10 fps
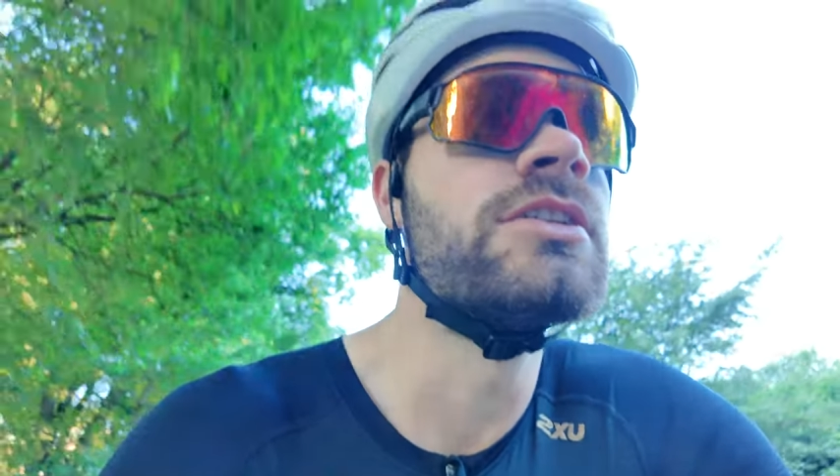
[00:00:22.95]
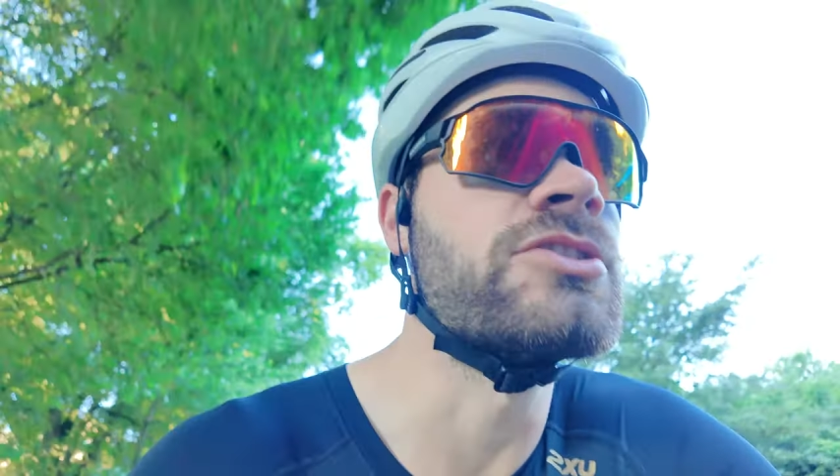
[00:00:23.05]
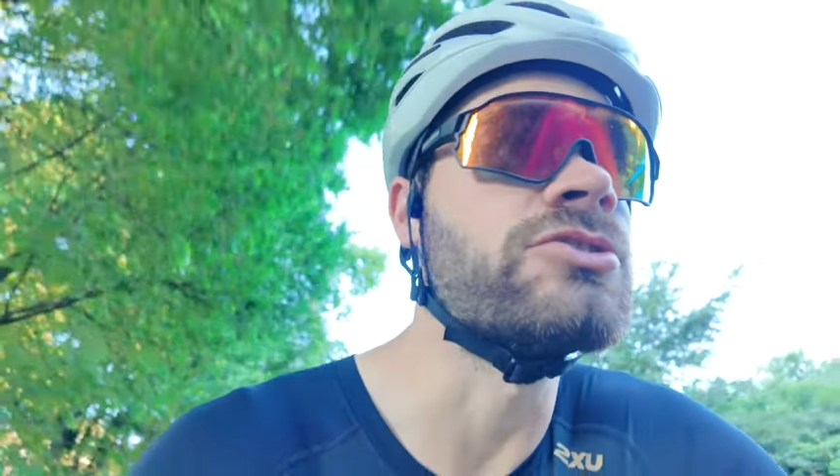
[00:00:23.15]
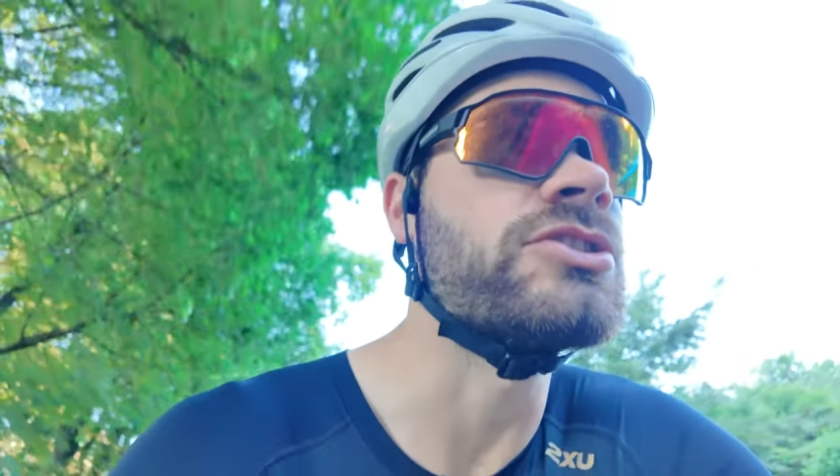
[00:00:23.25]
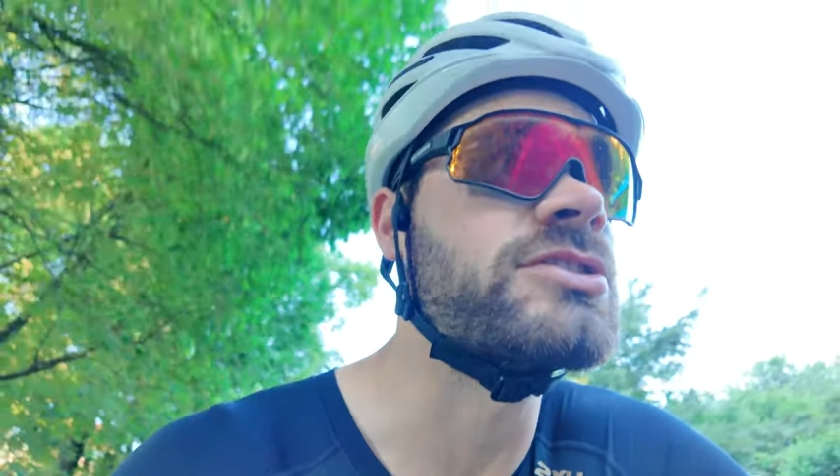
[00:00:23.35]

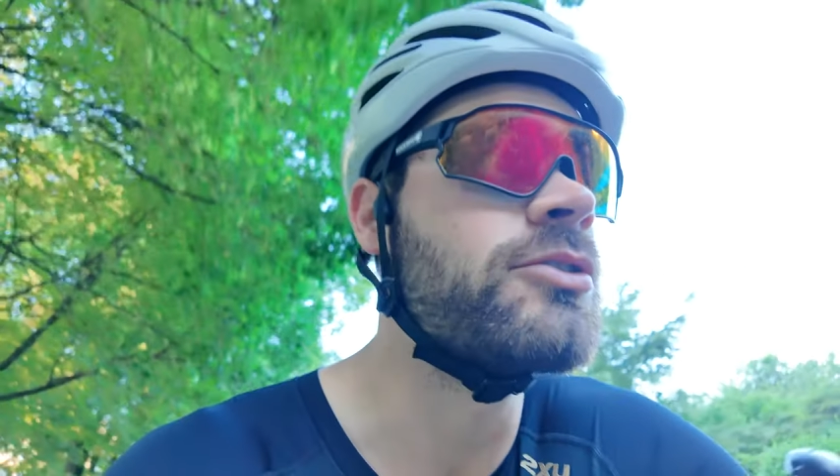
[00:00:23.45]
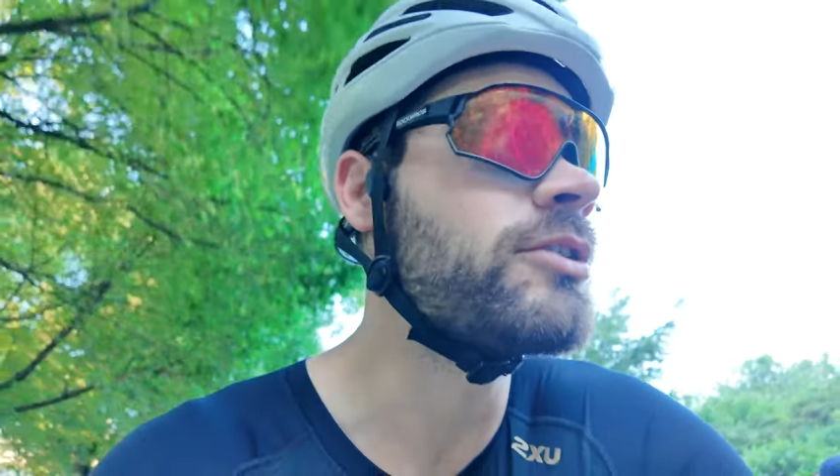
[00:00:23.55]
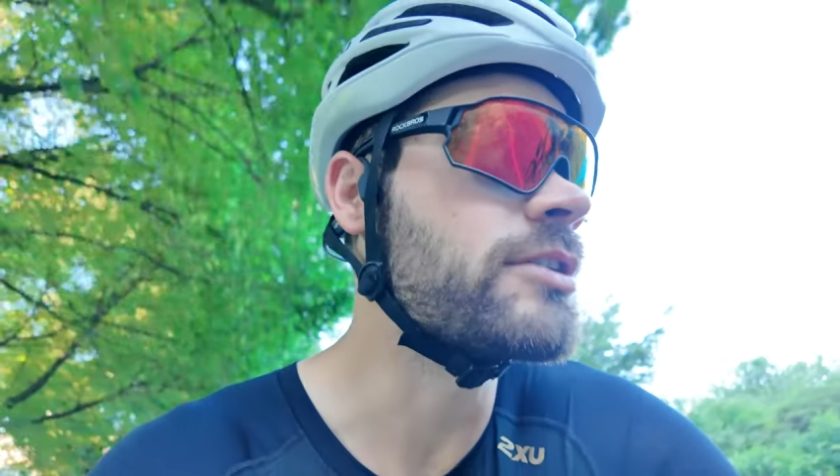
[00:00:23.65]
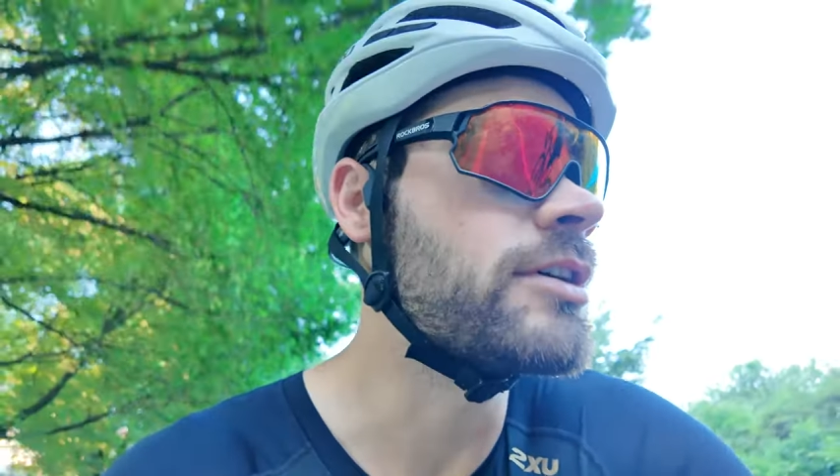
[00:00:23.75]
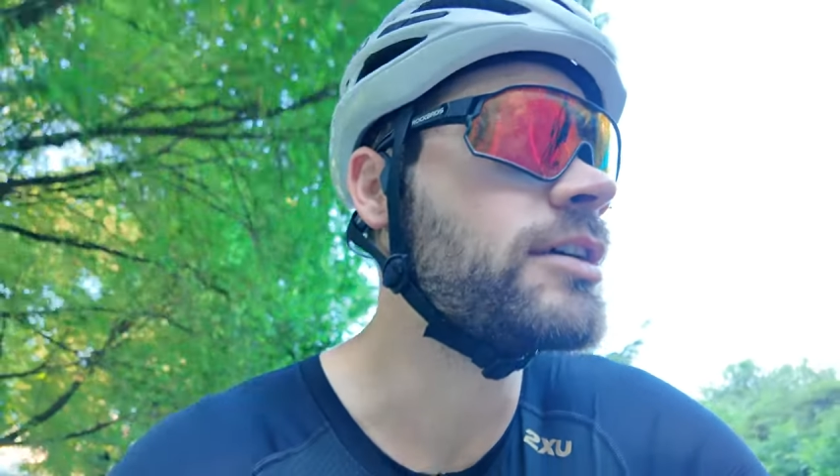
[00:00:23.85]
So just
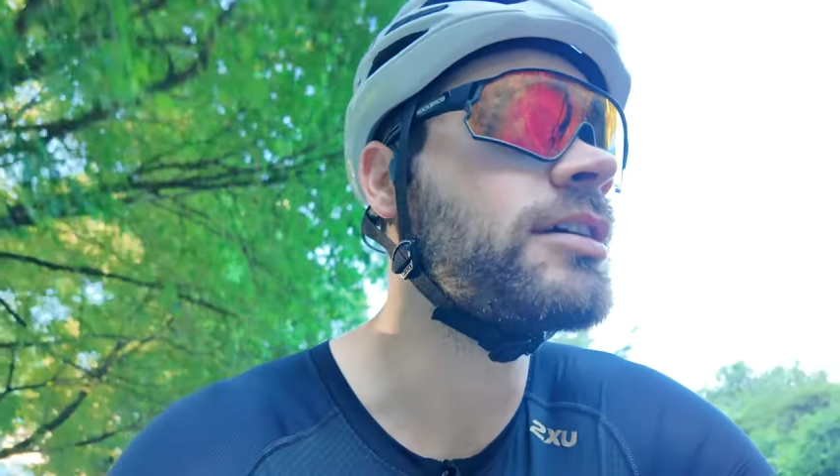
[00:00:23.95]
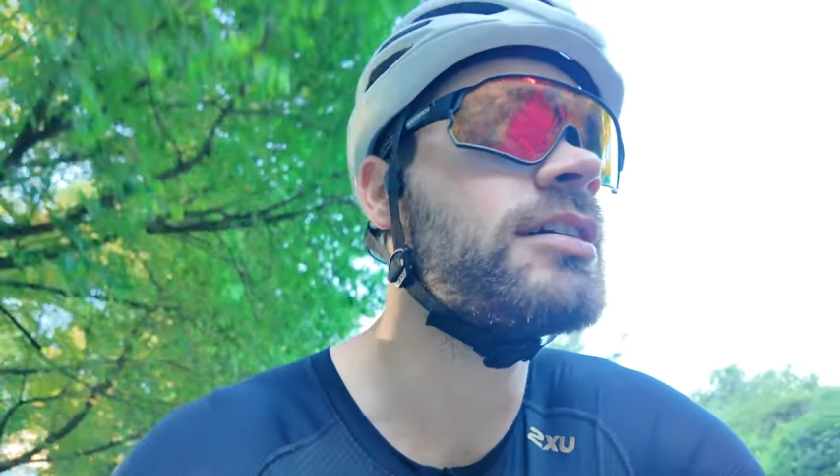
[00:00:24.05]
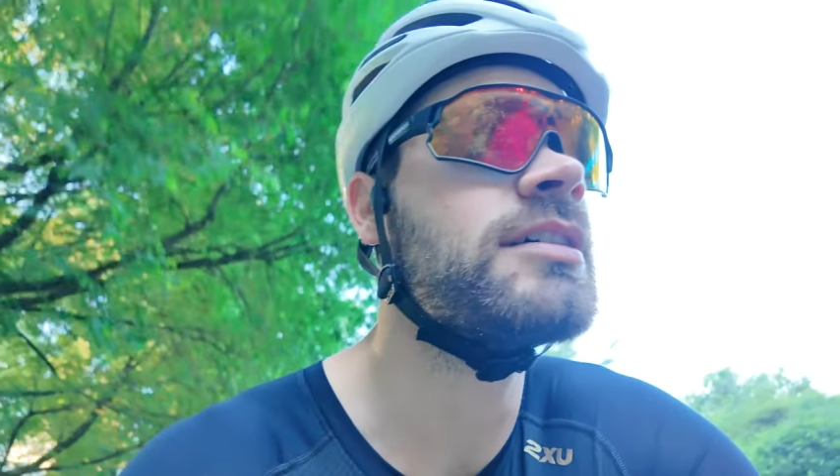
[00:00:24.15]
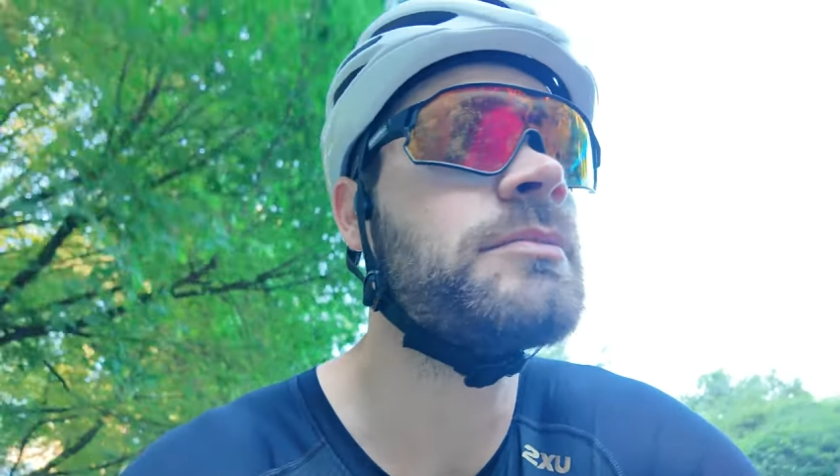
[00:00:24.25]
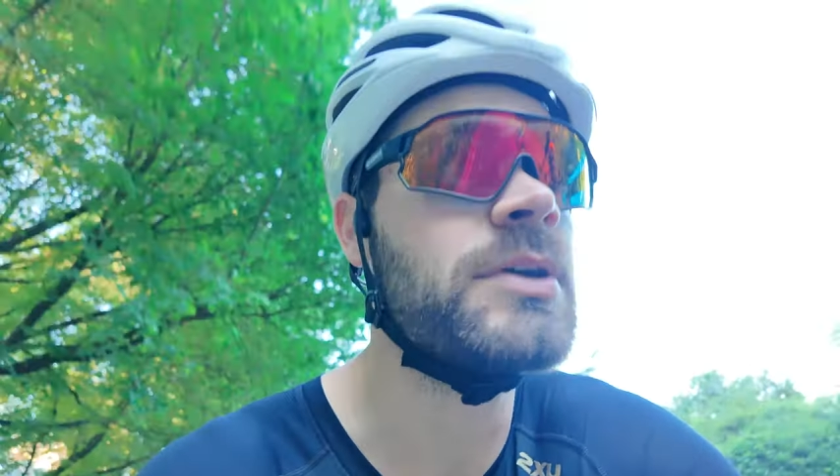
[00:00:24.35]
going to
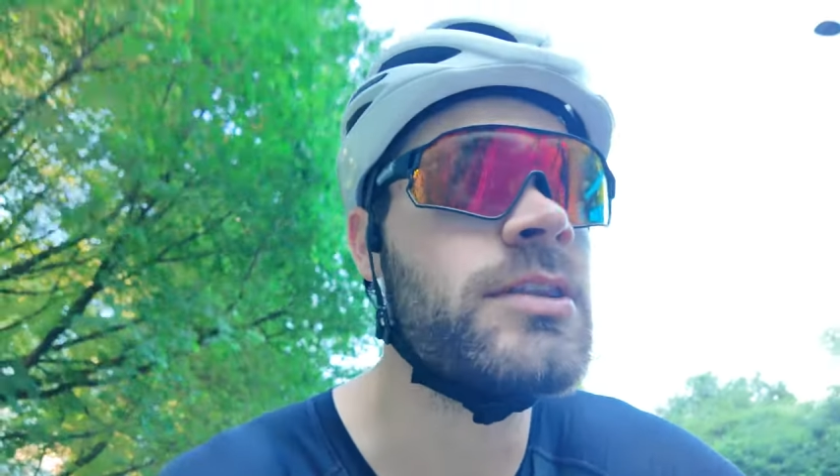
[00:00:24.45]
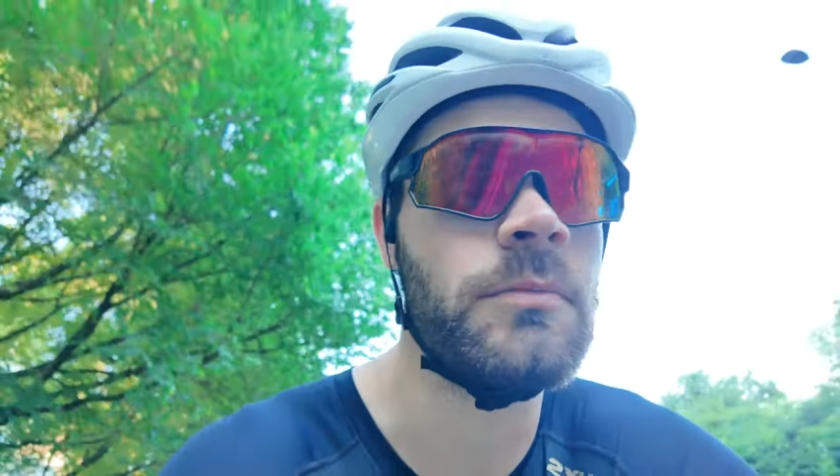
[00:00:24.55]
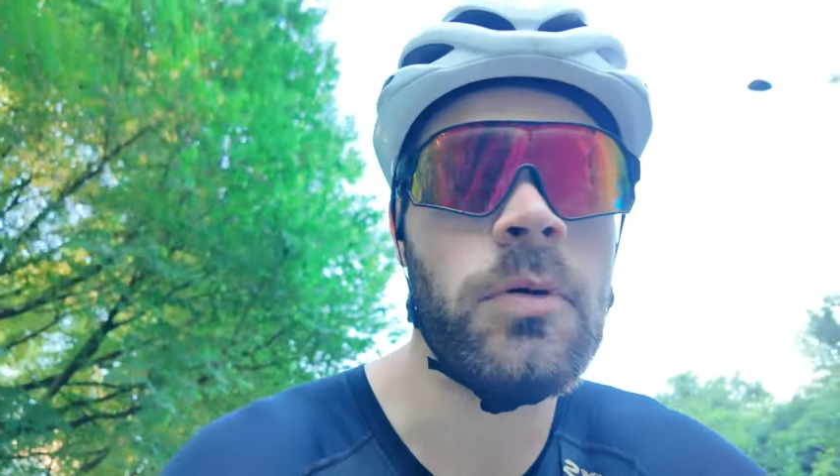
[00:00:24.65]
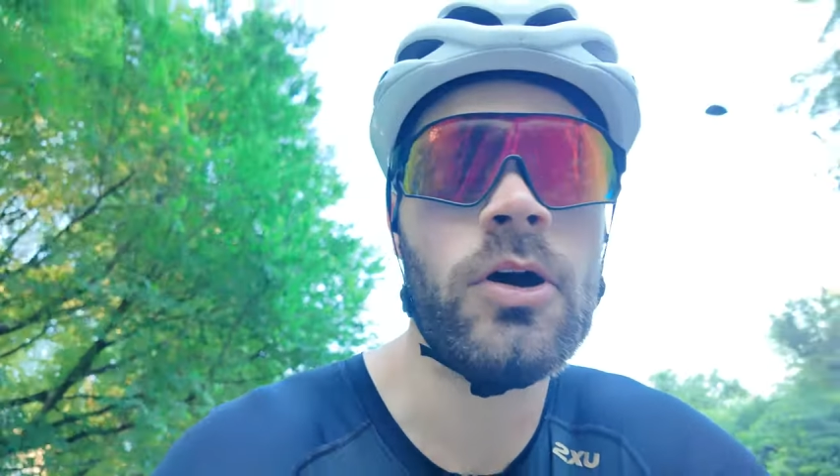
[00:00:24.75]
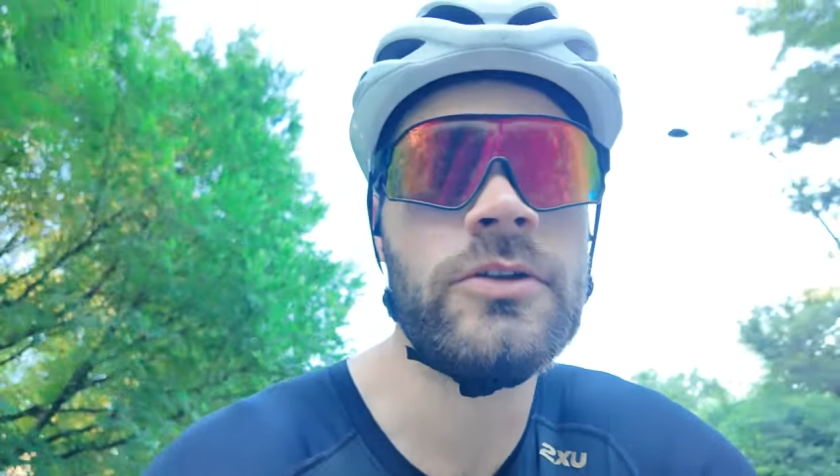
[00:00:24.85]
be in the
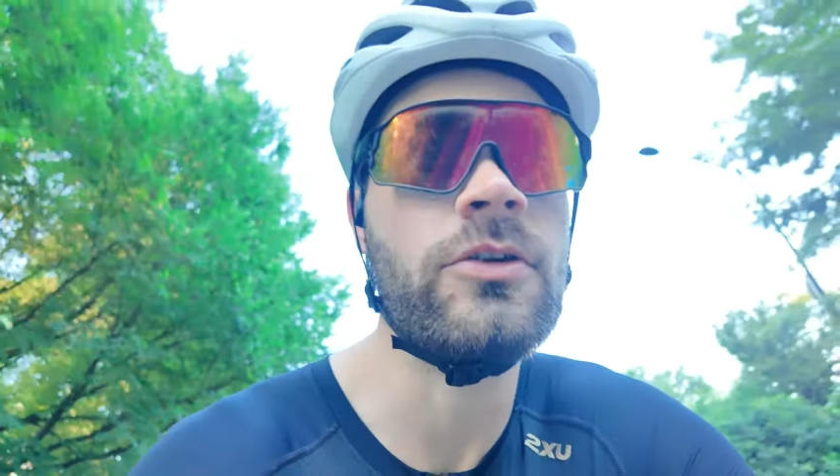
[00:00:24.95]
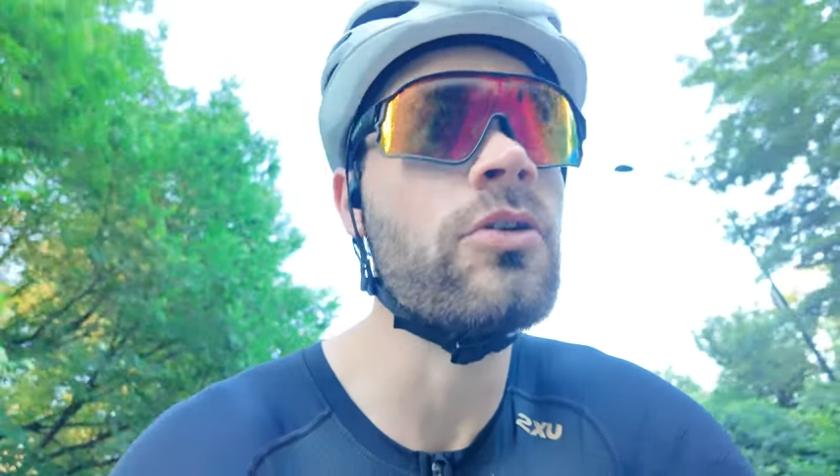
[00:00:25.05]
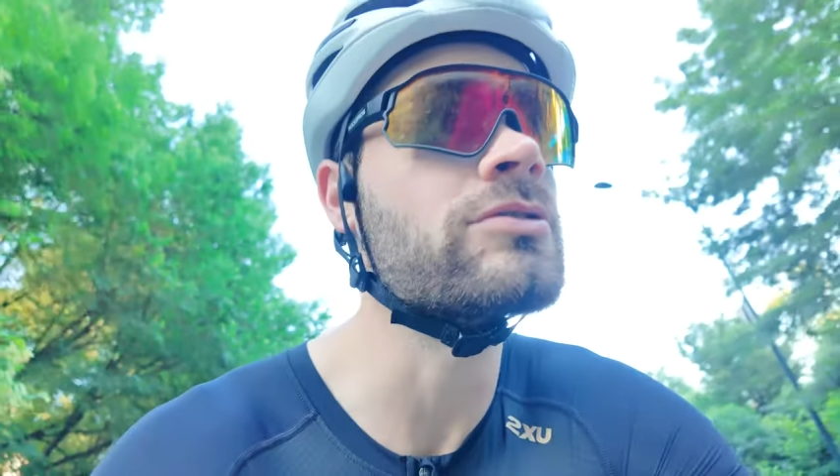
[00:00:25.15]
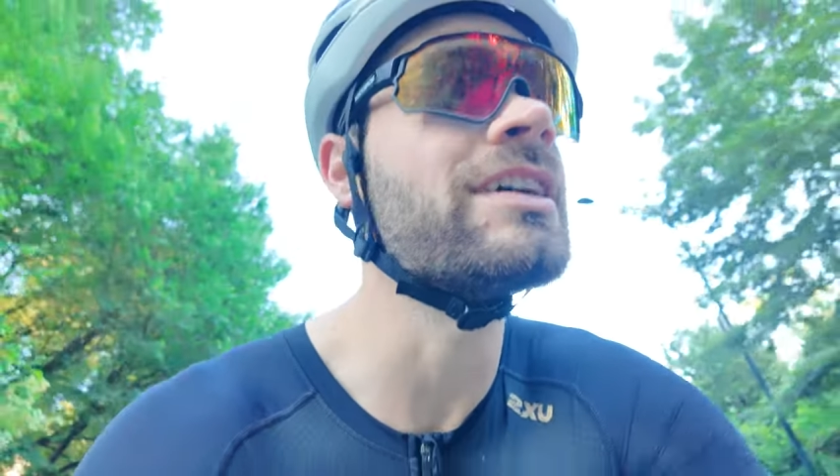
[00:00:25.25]
park the whole